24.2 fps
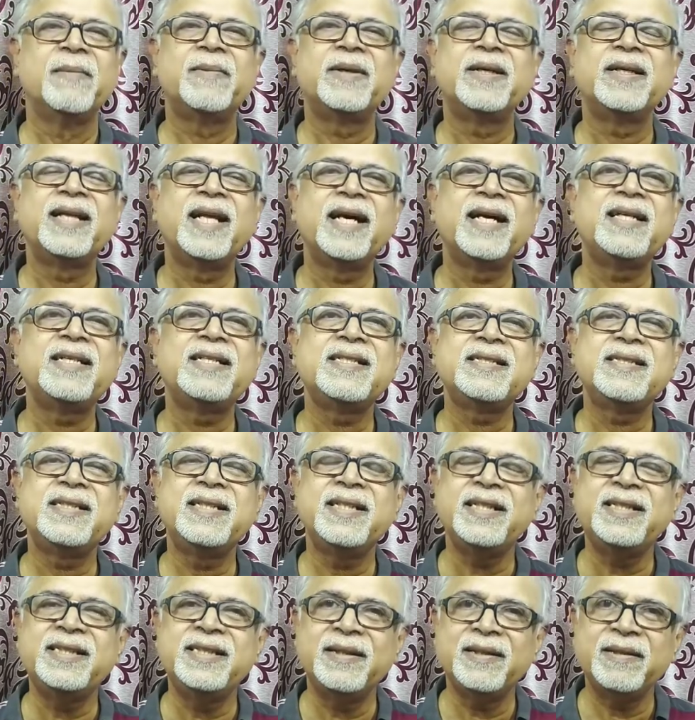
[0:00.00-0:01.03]
But that's
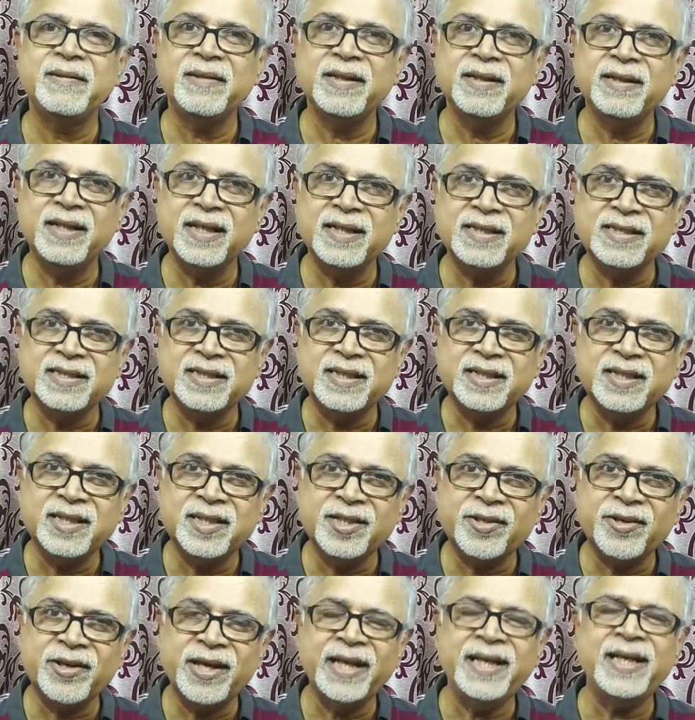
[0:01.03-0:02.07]
the
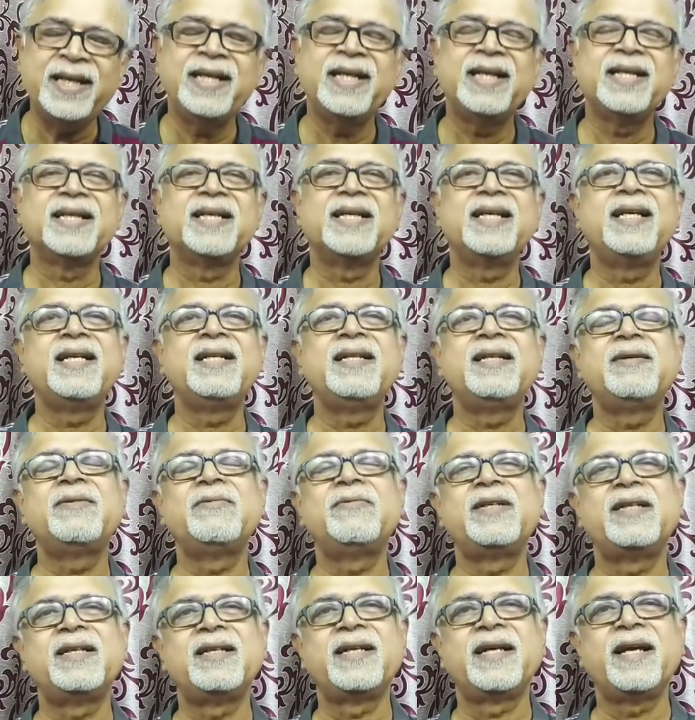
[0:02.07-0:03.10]
trend in the
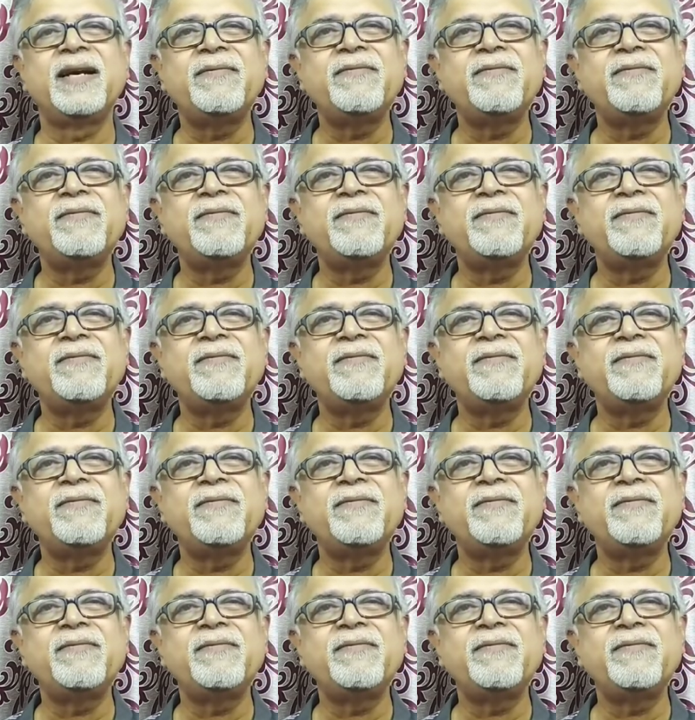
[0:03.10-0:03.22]
world.